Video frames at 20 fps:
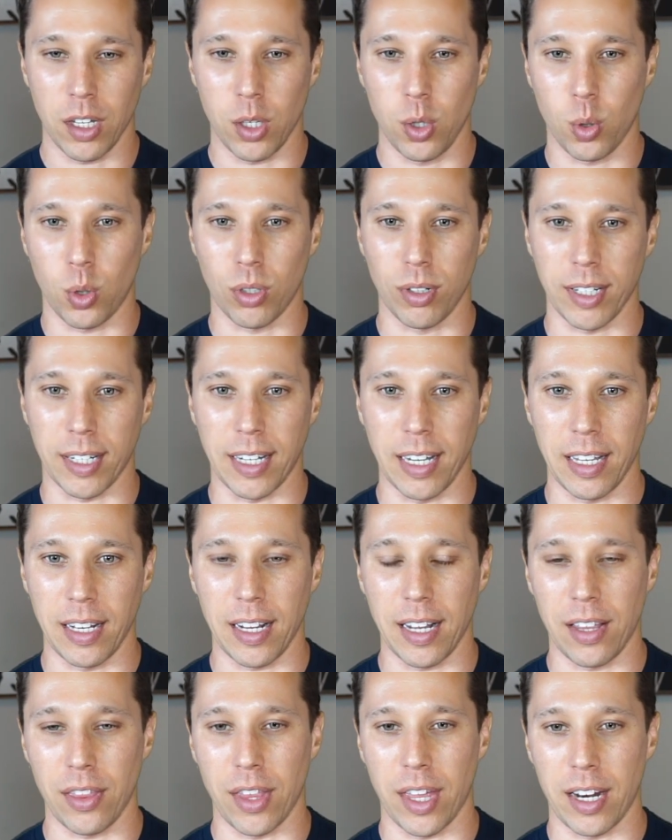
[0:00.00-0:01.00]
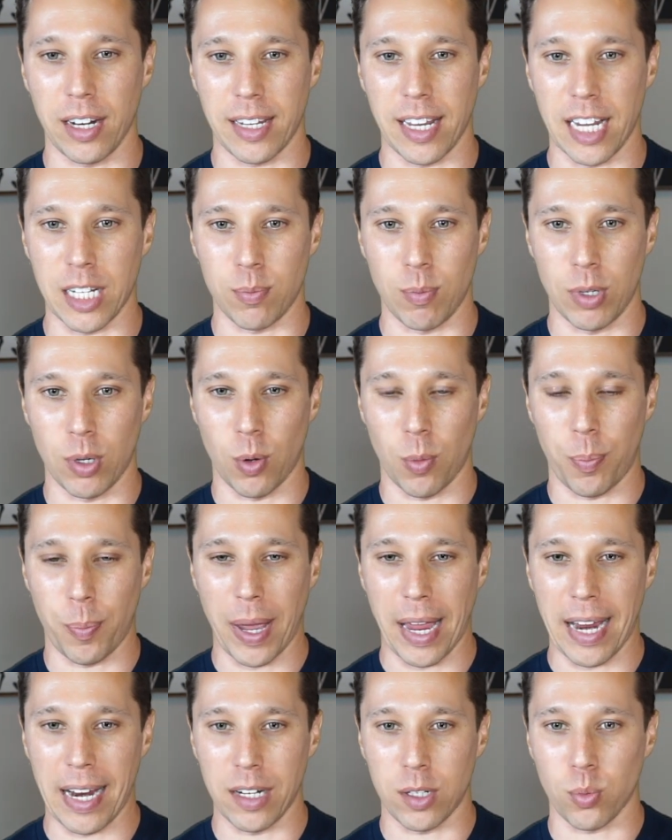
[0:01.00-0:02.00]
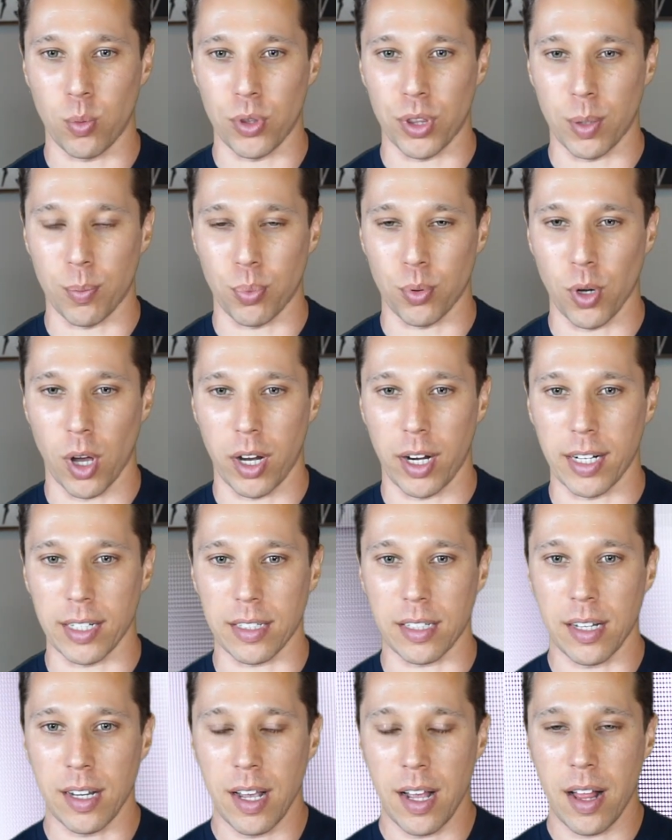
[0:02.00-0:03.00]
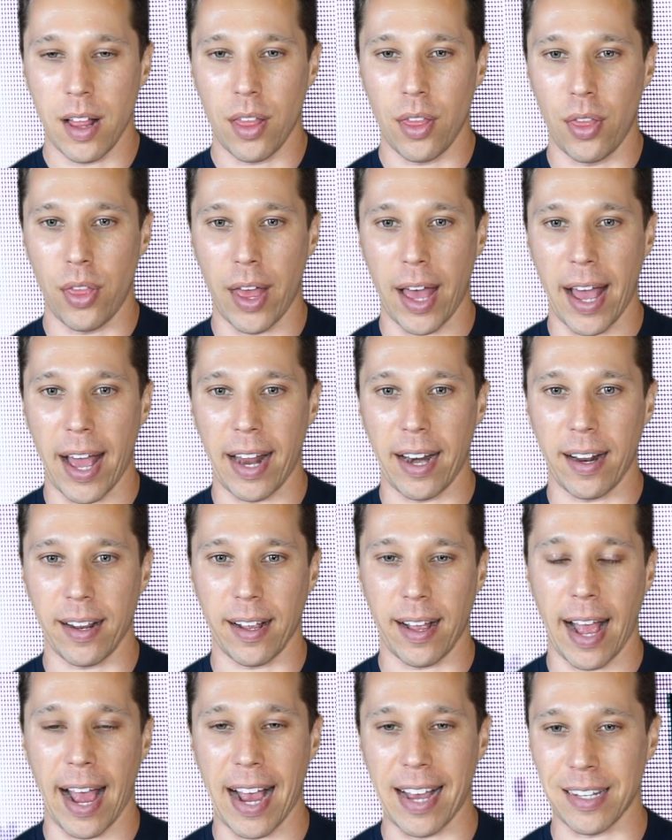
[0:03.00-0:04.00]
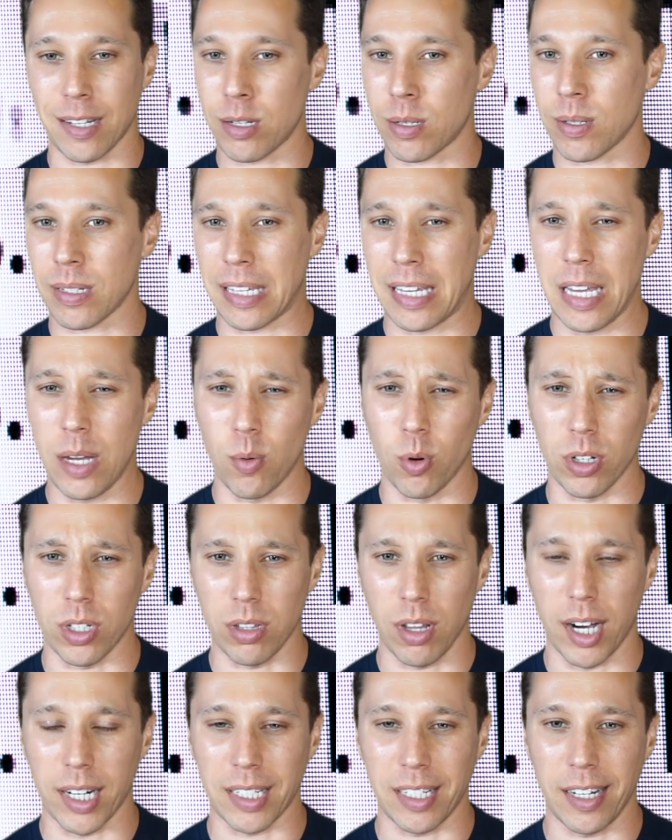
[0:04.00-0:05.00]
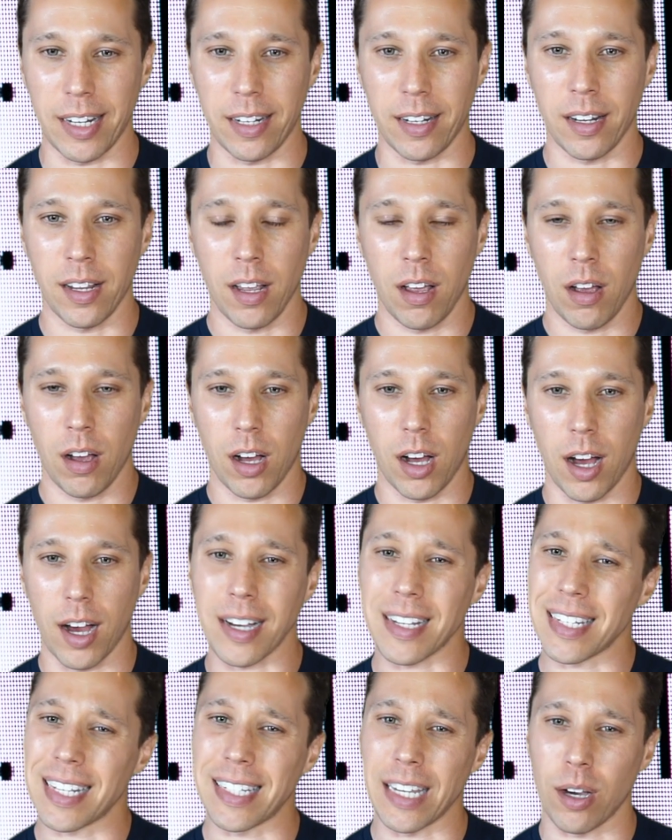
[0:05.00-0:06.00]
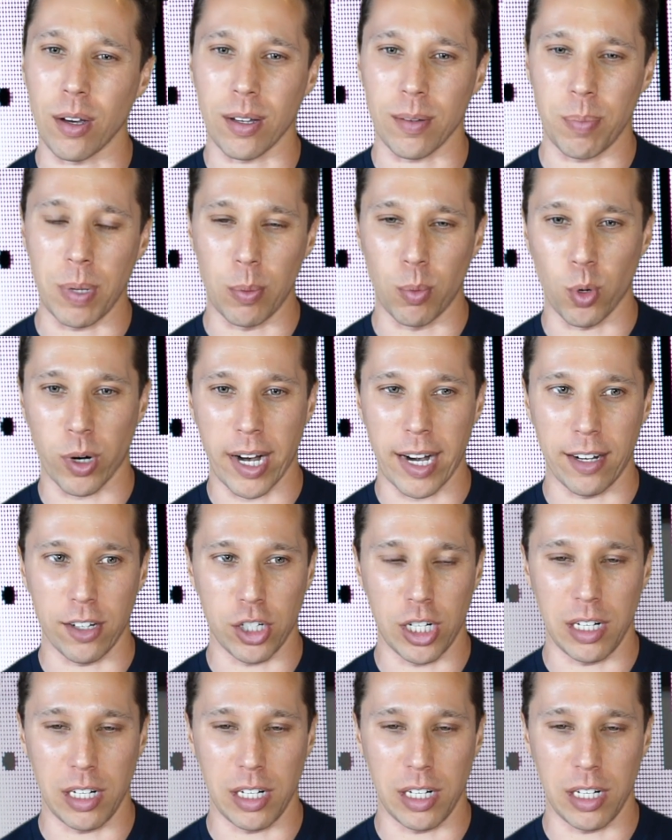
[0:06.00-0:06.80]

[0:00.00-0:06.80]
You click it, and then it takes me to a page with the product that has keywords locked in, because that's how people are kind of